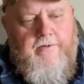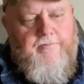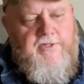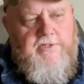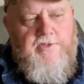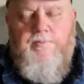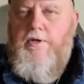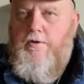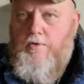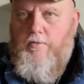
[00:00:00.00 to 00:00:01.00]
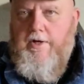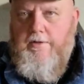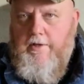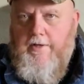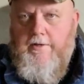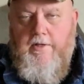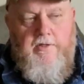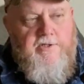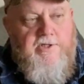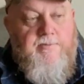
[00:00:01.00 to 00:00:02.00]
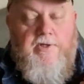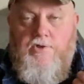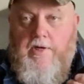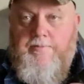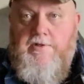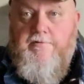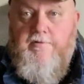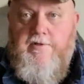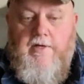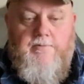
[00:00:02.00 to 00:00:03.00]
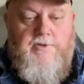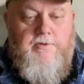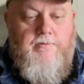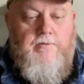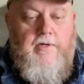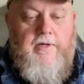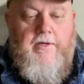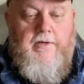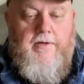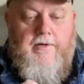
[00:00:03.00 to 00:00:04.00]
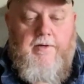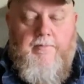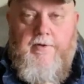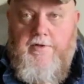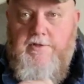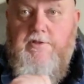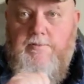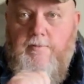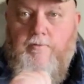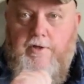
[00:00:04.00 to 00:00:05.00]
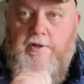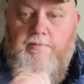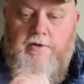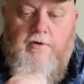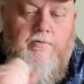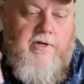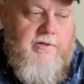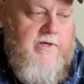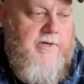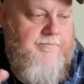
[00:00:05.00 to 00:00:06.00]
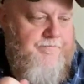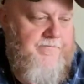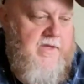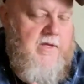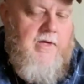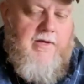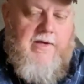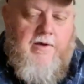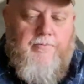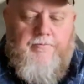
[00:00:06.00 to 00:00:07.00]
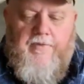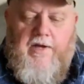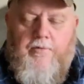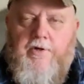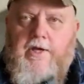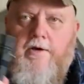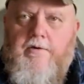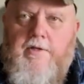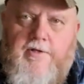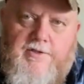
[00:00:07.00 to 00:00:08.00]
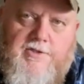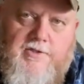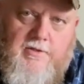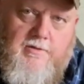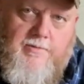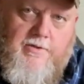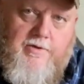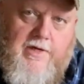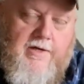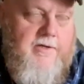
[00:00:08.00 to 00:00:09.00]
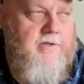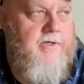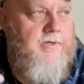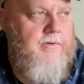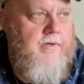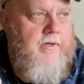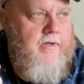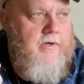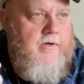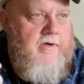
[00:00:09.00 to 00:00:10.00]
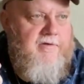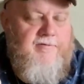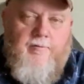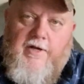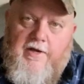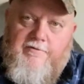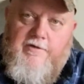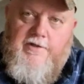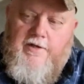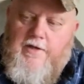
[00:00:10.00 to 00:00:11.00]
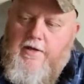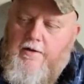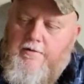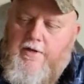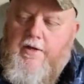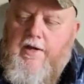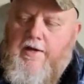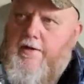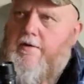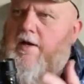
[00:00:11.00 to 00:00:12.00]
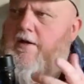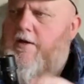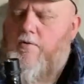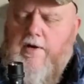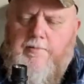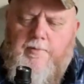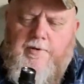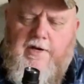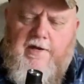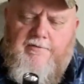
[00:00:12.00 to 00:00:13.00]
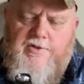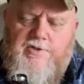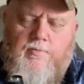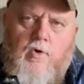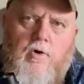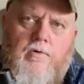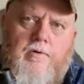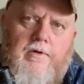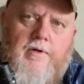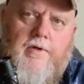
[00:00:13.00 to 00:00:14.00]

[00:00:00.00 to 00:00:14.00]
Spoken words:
This has been a great light, and this has been dropped several times too. But this has really been a great light. Now, I would carry this periodically for my everyday carry. I didn't grab it, but I have a small